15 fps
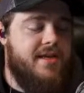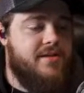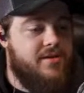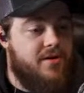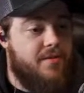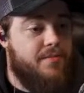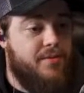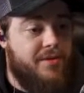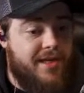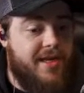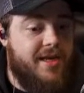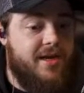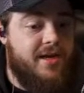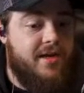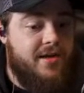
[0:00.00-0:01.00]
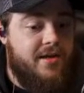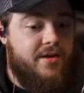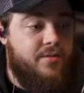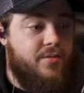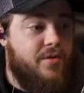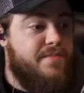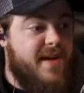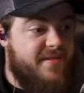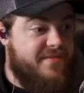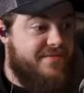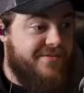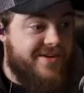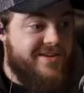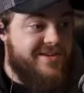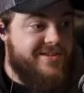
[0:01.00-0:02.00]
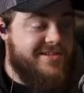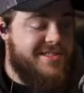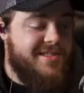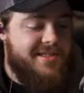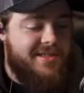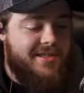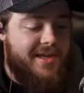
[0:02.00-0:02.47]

and started playing with my friends.